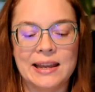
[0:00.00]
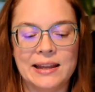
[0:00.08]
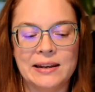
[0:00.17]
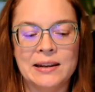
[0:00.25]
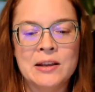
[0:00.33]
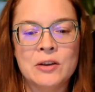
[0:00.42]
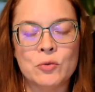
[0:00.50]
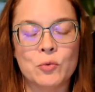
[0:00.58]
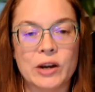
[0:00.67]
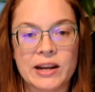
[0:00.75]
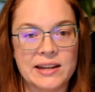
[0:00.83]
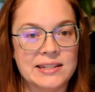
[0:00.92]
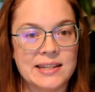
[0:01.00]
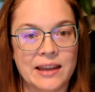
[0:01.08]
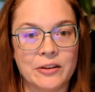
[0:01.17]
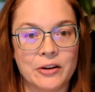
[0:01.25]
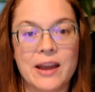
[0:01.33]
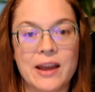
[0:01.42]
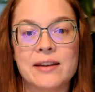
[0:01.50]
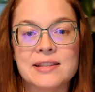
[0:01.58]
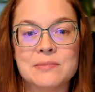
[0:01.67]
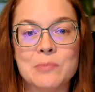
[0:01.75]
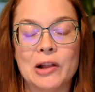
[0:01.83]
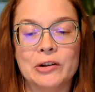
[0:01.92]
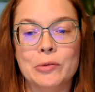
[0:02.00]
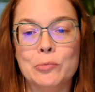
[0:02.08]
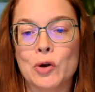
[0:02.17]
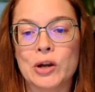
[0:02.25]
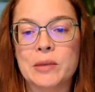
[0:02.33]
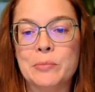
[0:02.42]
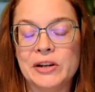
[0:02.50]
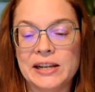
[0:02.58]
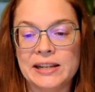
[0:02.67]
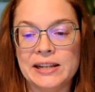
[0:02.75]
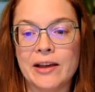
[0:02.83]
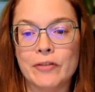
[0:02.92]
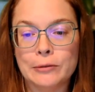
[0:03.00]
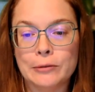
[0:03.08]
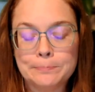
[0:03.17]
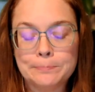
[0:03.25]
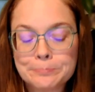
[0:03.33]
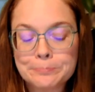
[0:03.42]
and working together at a smaller and more community level.